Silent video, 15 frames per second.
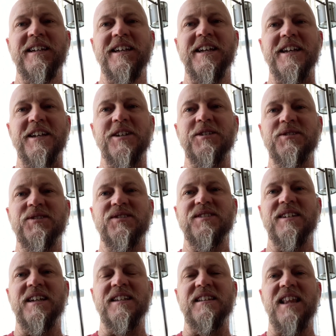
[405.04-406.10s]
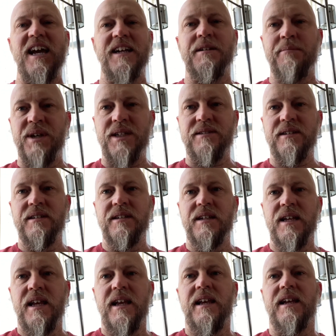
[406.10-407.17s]
is enlightenment,
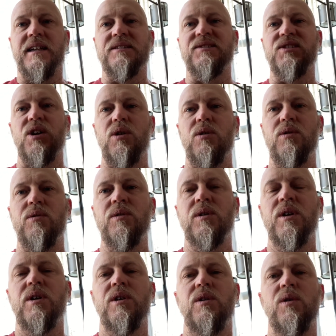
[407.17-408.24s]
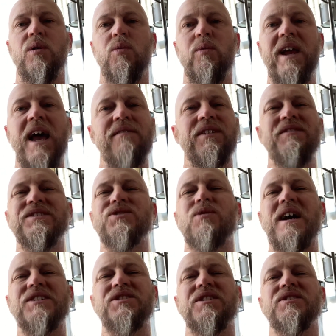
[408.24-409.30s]
and so we haven't even
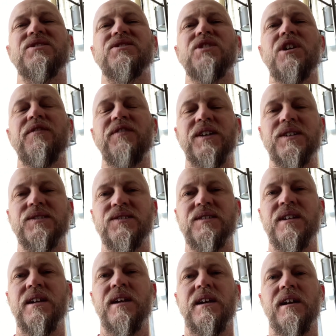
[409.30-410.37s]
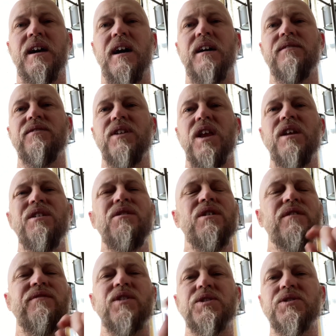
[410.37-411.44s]
scratched the surface of
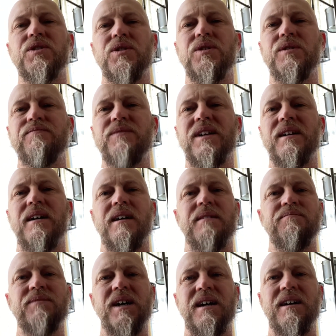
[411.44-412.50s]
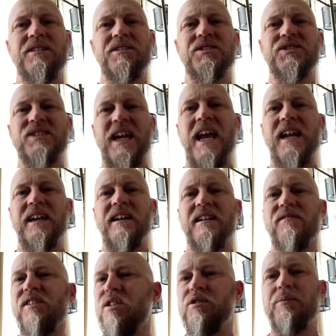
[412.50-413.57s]
universal understanding
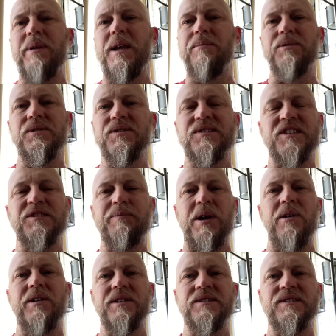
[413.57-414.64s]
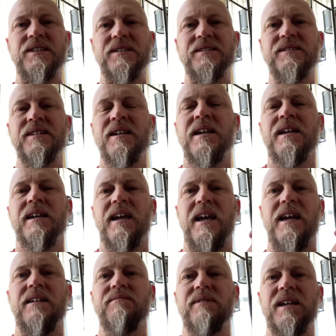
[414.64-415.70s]
of other people's experiences
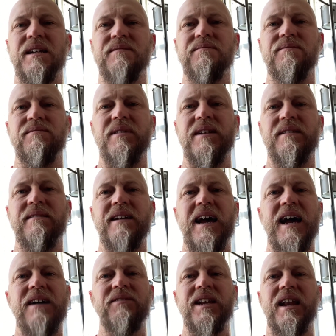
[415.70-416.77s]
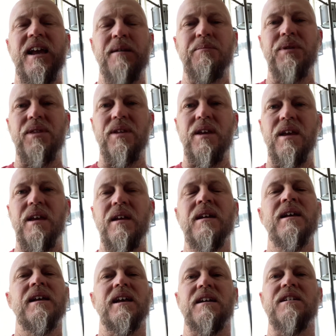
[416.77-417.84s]
and having
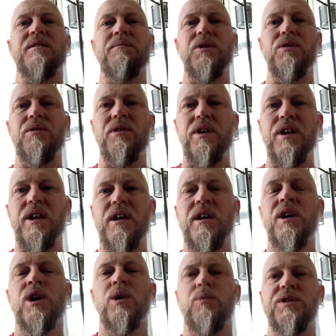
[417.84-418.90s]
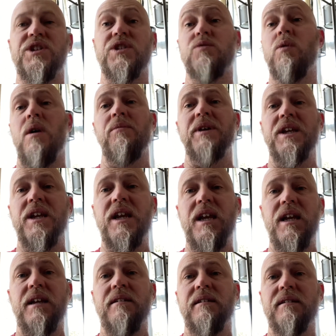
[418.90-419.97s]
empathy and community, which is what we
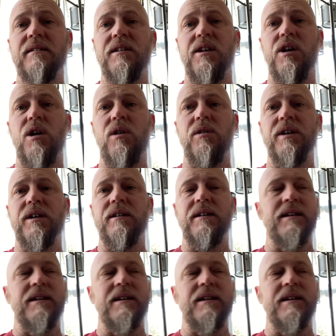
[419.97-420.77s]
need, you know,